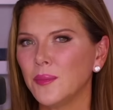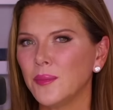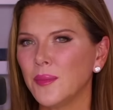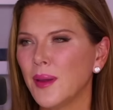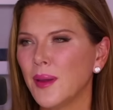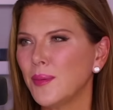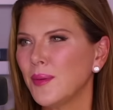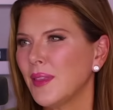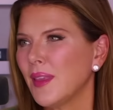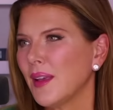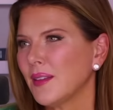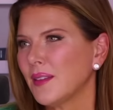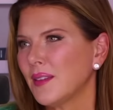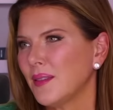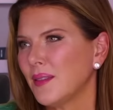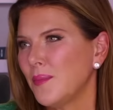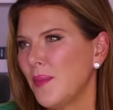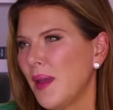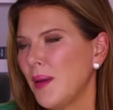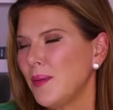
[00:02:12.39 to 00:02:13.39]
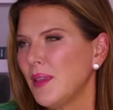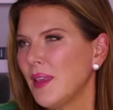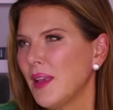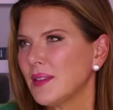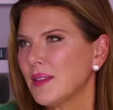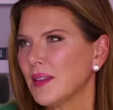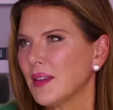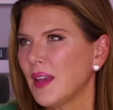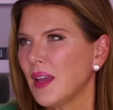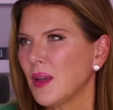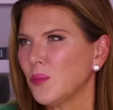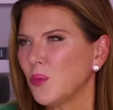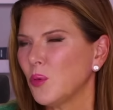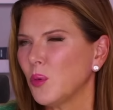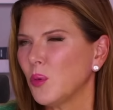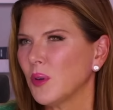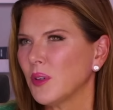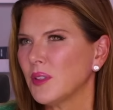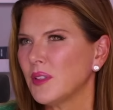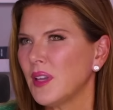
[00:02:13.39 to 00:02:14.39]
Maybe that's a
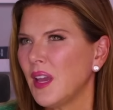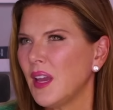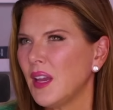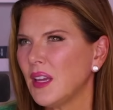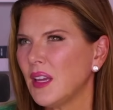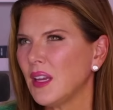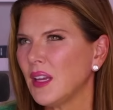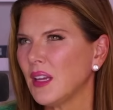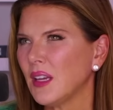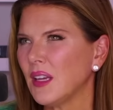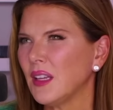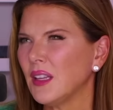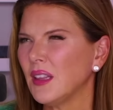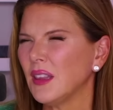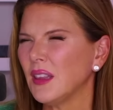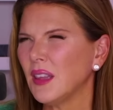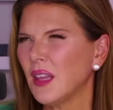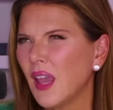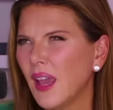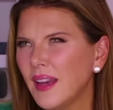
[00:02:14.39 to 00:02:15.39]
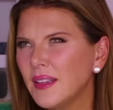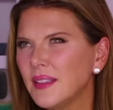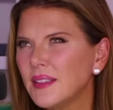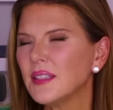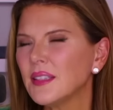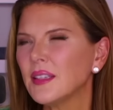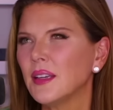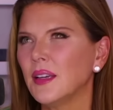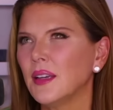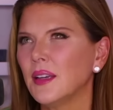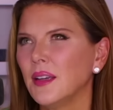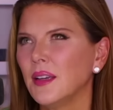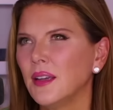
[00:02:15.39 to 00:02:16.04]
gamble we're taking in light